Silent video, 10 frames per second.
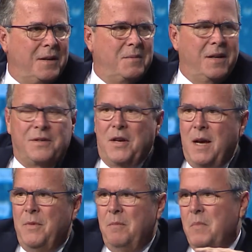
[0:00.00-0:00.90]

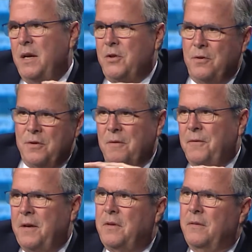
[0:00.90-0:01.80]
exam that measures
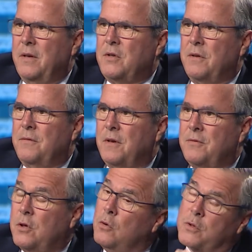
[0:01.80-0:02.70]
effectiveness of
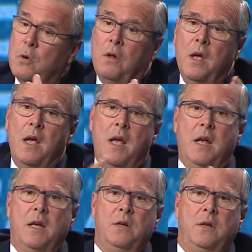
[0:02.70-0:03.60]
schools. Well,
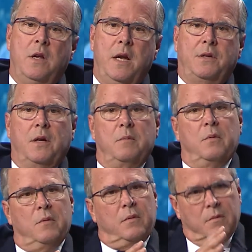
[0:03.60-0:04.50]
you need to
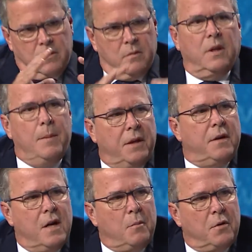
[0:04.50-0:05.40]
limit the
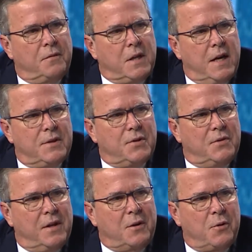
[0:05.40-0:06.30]
number of tests
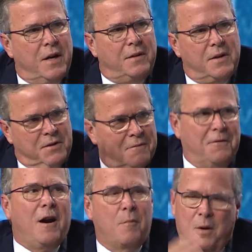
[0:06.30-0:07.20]
that create this
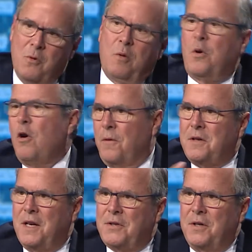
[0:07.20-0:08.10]
environment where we're
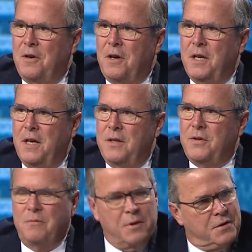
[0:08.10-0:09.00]
over-testing our
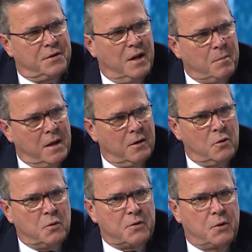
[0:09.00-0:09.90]
kids, which is done by the
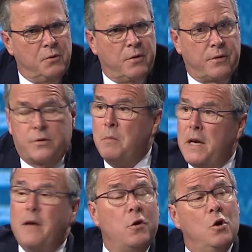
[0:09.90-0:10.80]
local school districts,
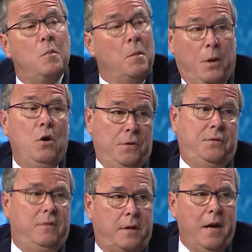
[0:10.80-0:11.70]
many of whom
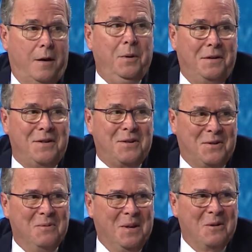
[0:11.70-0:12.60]
oppose the accountability
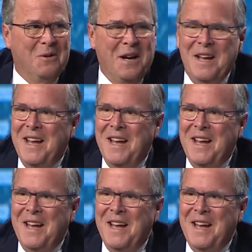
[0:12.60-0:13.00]
system, by the way. Yeah.